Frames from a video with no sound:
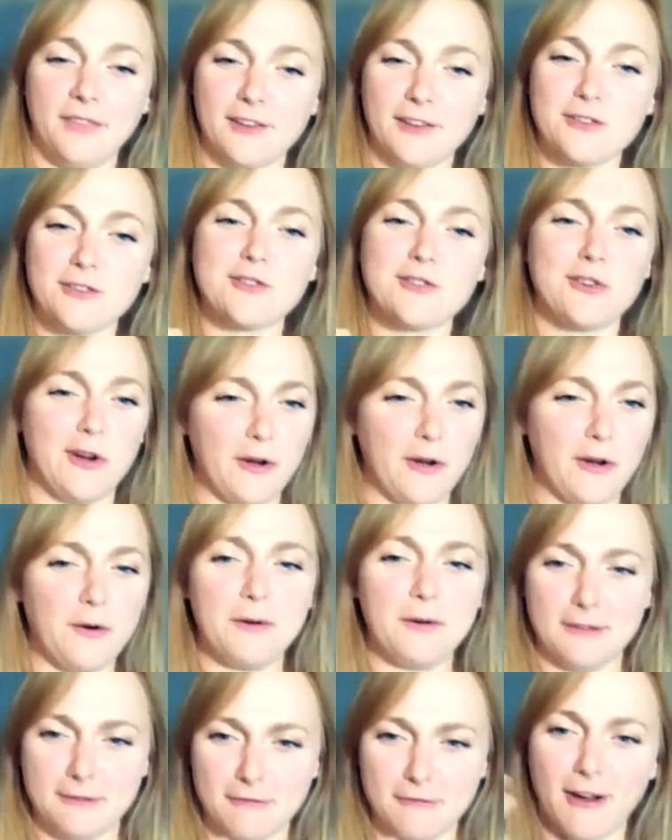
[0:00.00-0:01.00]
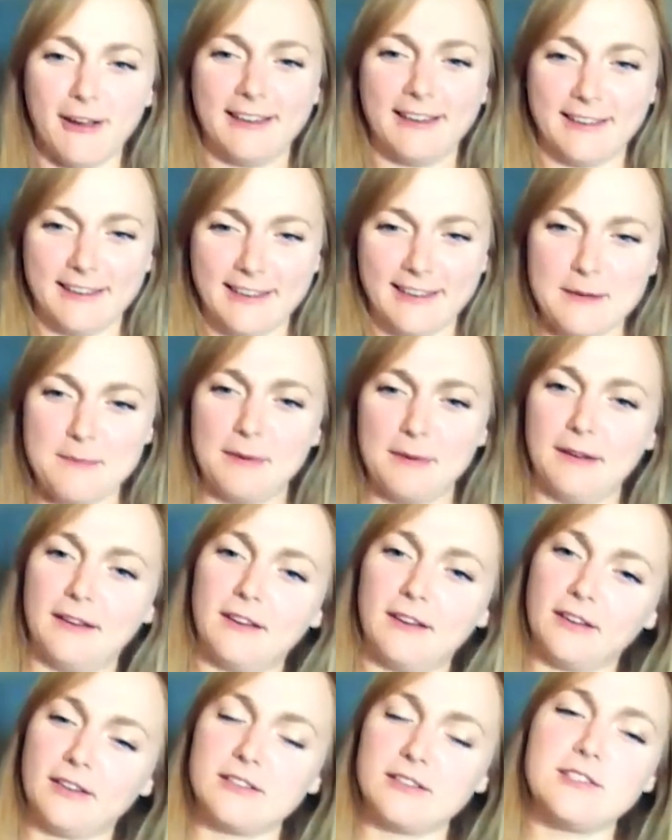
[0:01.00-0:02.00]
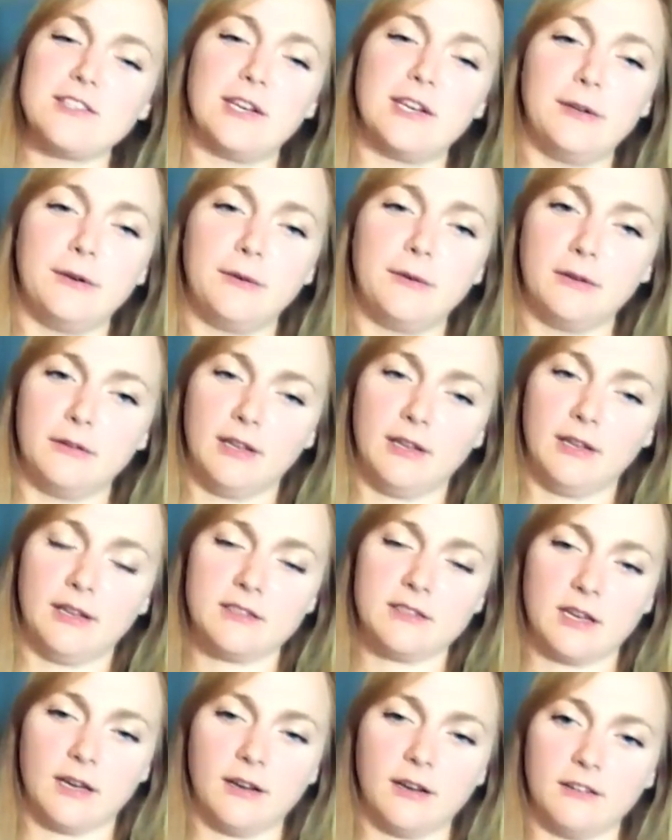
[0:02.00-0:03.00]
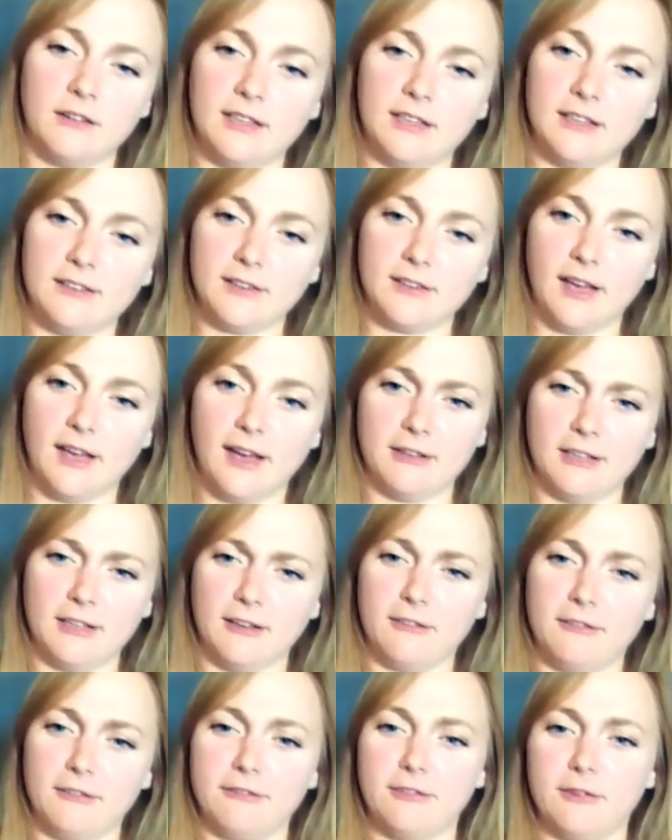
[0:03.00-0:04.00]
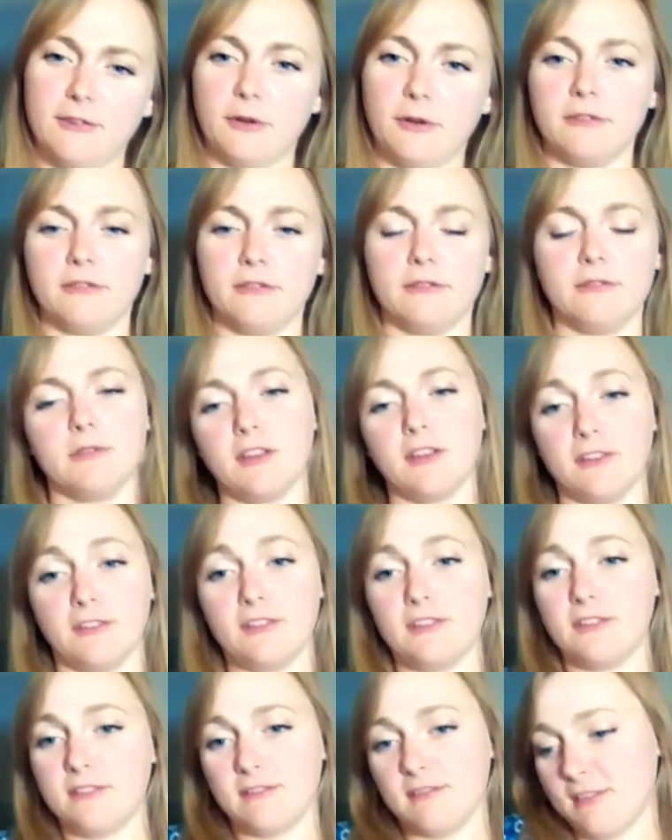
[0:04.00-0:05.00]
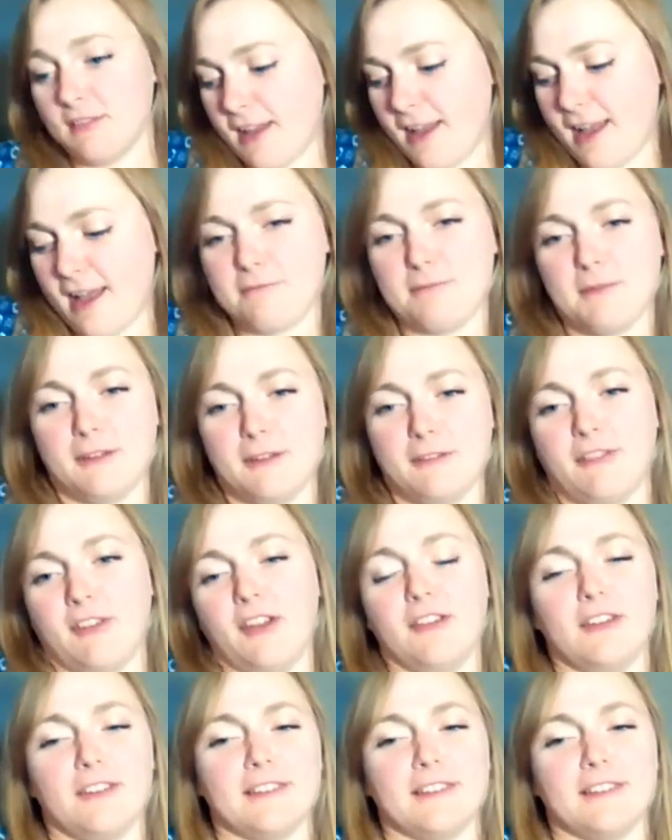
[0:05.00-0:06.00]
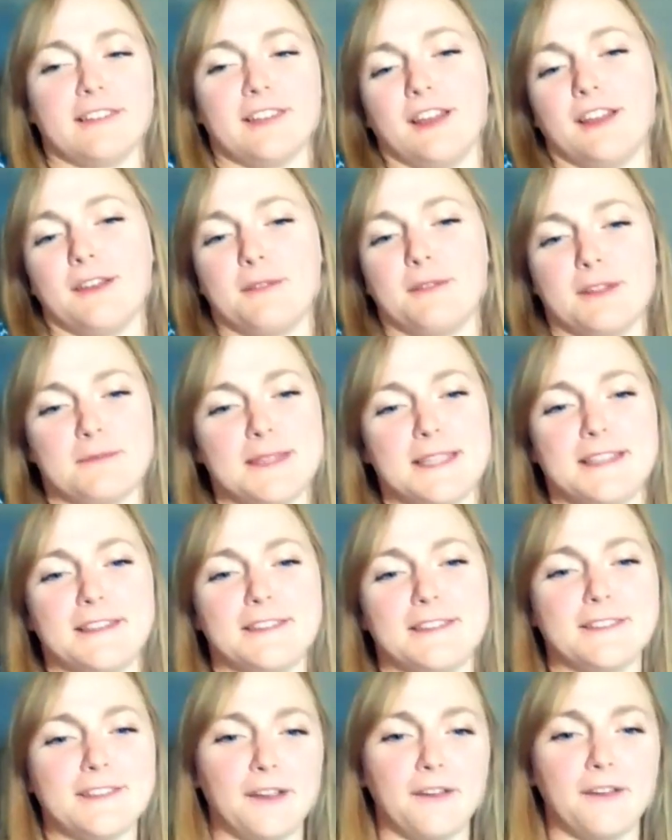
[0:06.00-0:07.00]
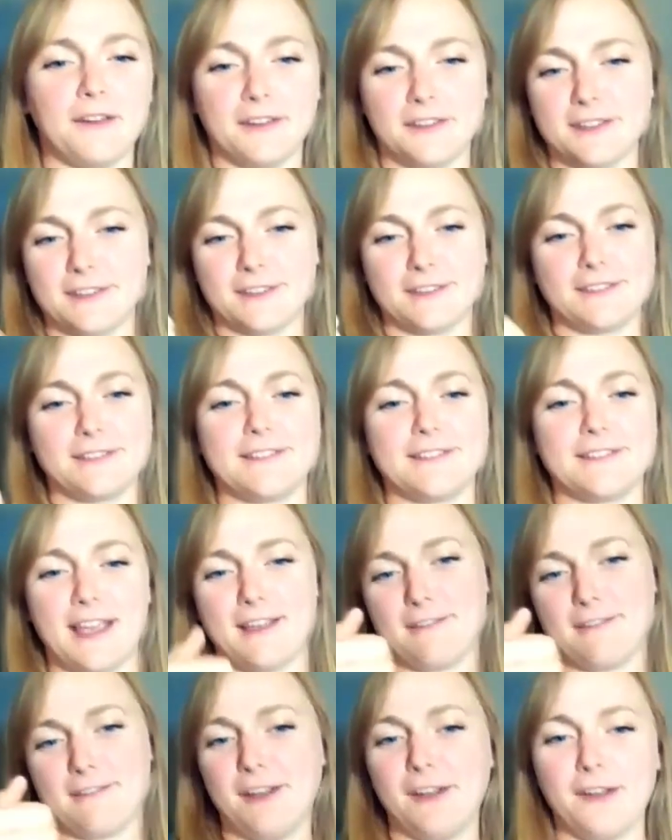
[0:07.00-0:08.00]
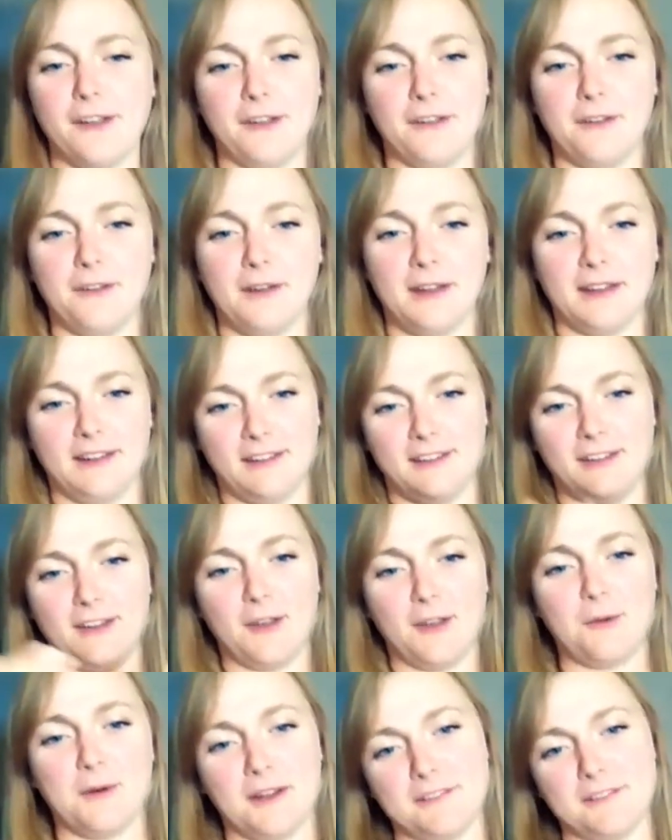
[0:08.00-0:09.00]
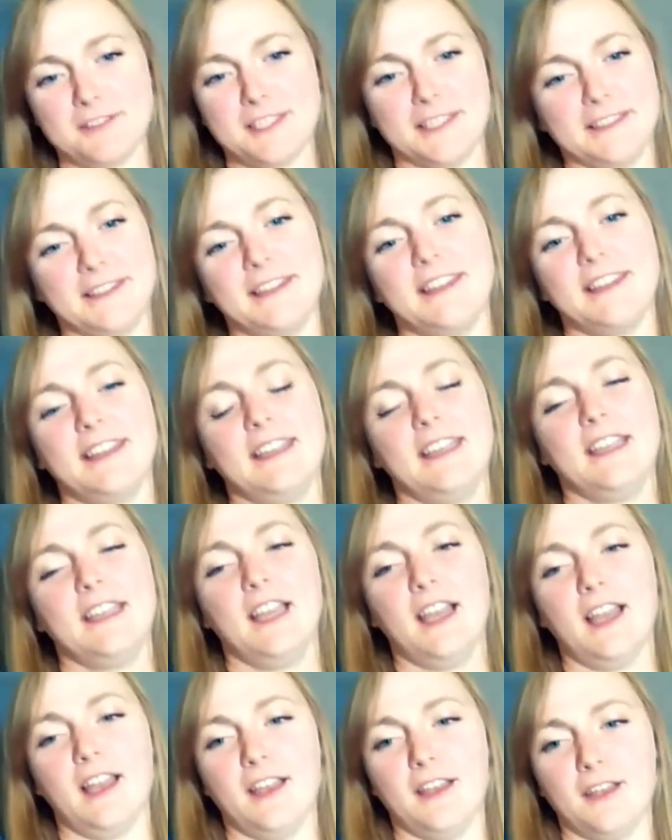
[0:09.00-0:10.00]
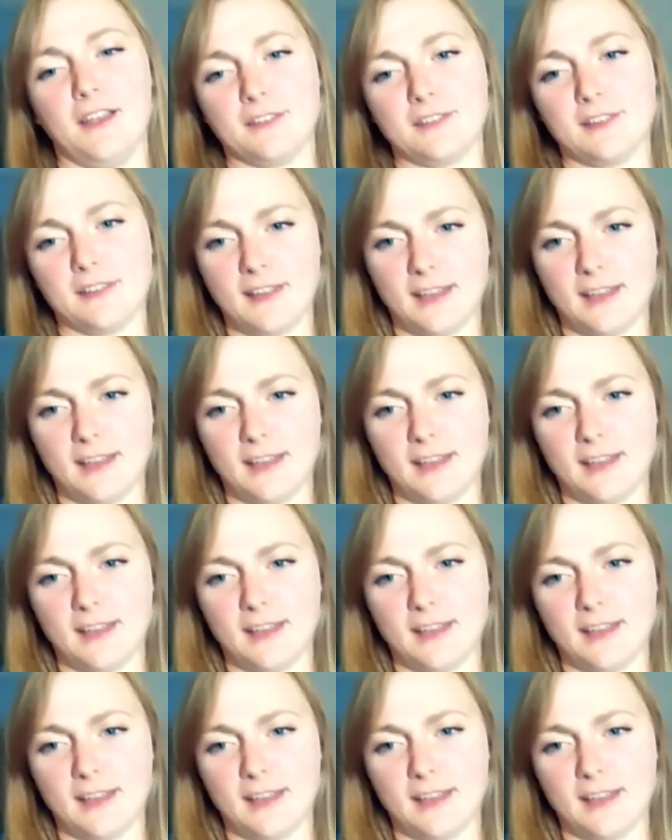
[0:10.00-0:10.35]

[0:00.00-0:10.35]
struggle with keeping a continual like diary. So having a sort of, because I have my phone on site with me, so I just take a photo and I know what I've done. So